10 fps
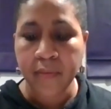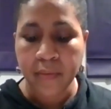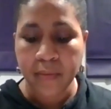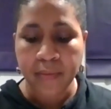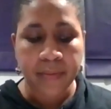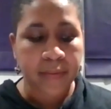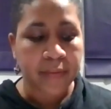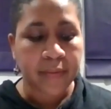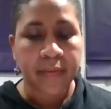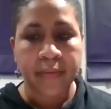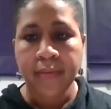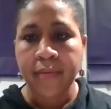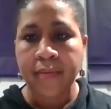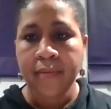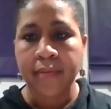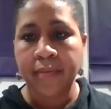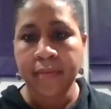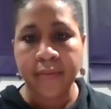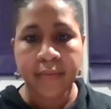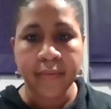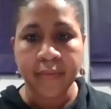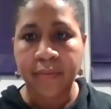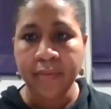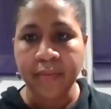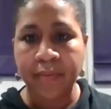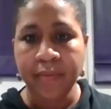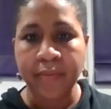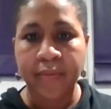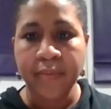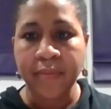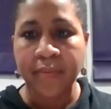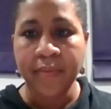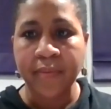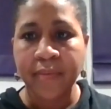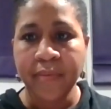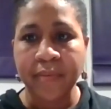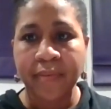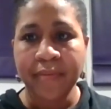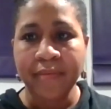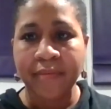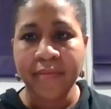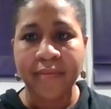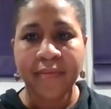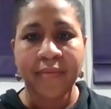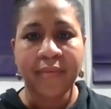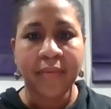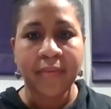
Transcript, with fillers: and we all play a role in truth and reconciliation. Thanks.